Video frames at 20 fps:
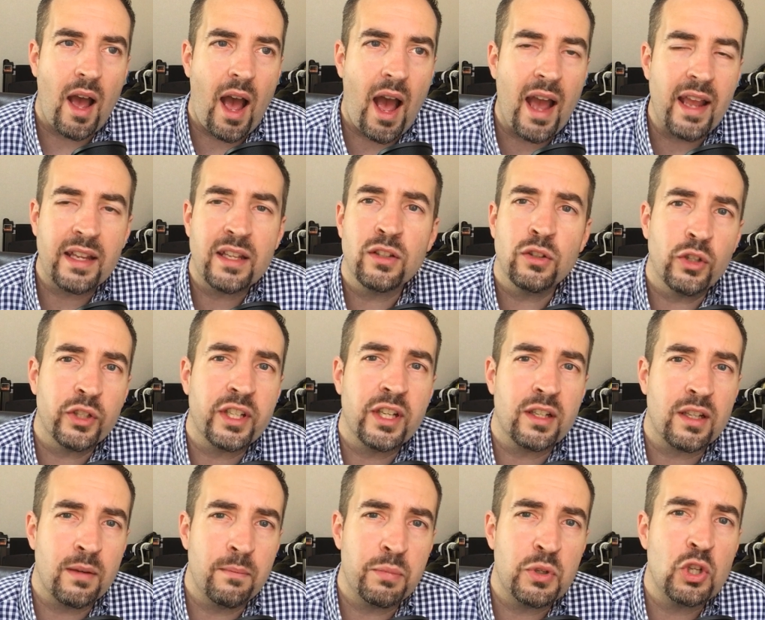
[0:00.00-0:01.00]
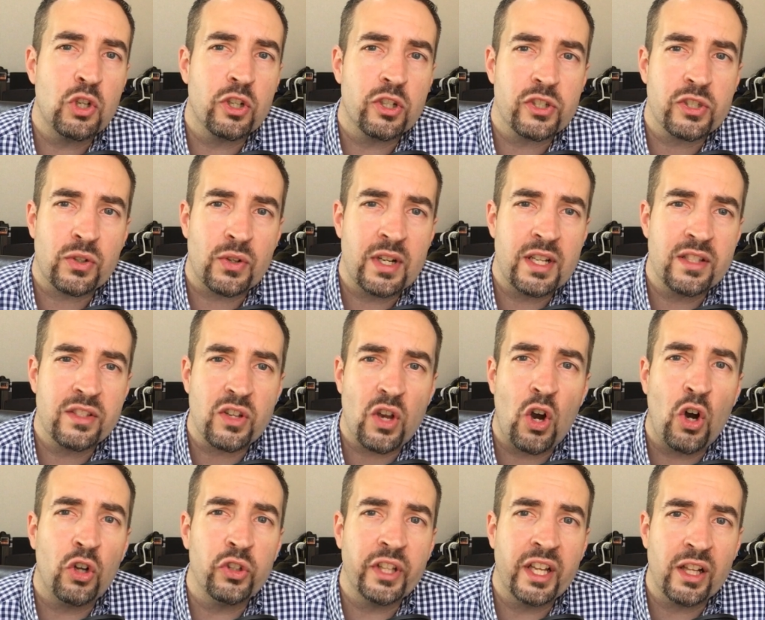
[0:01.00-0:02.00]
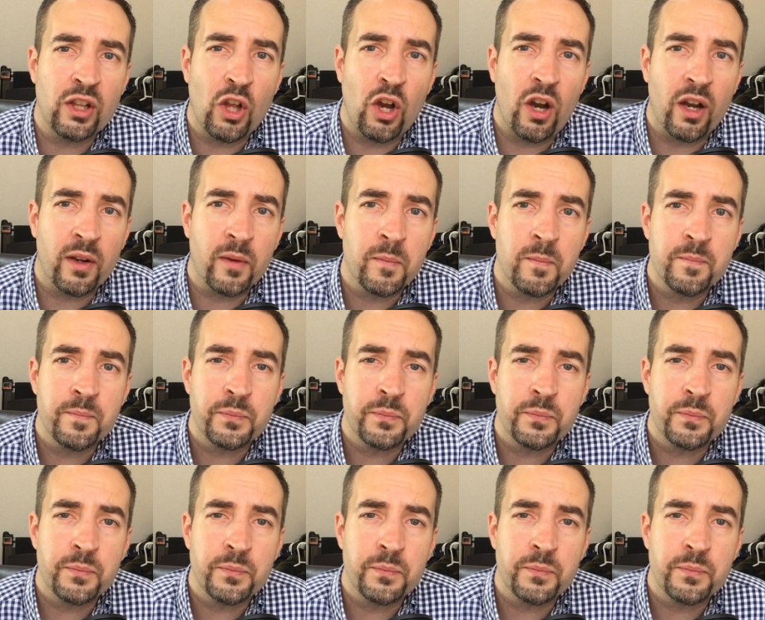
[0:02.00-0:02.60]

I can look at computer screens all day long.